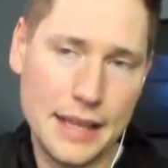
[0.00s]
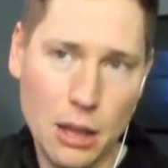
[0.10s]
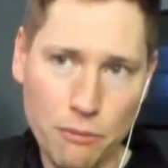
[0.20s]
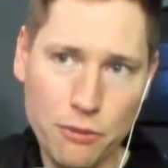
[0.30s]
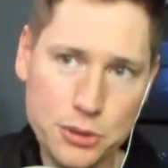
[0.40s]

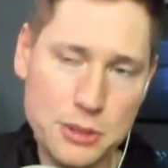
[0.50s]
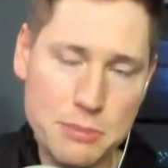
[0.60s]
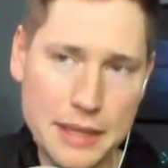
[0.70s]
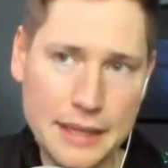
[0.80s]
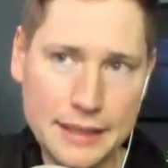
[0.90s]
helpful to
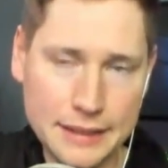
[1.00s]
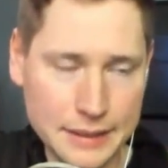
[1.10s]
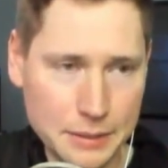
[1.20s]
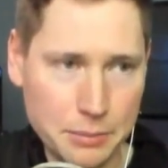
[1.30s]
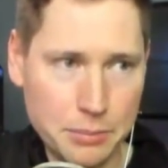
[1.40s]
me,
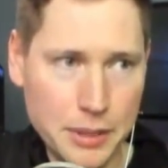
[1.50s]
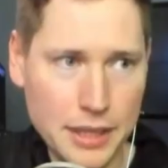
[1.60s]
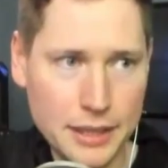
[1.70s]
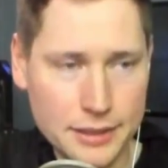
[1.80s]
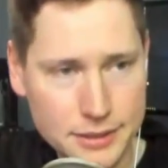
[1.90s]

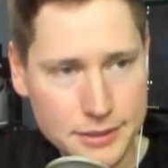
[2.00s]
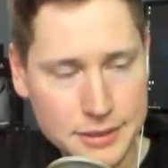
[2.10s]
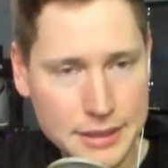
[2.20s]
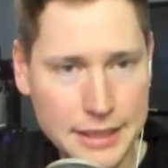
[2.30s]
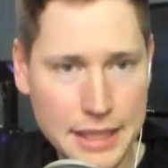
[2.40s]
but
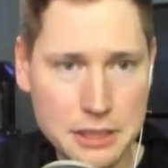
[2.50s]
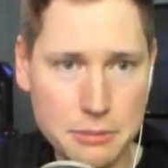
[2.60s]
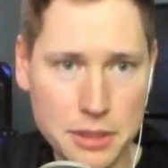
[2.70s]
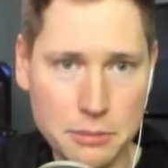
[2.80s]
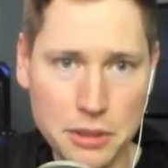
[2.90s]
I guess
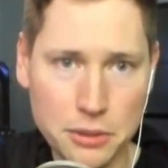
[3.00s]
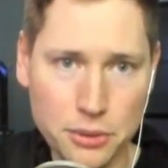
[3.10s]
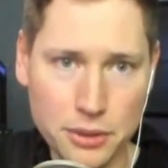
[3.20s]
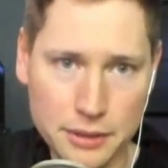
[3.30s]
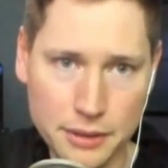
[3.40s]
I'm in the
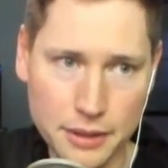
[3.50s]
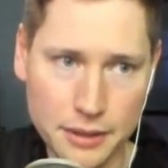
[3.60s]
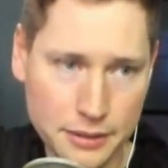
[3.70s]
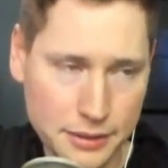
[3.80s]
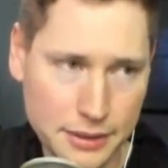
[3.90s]
minority there.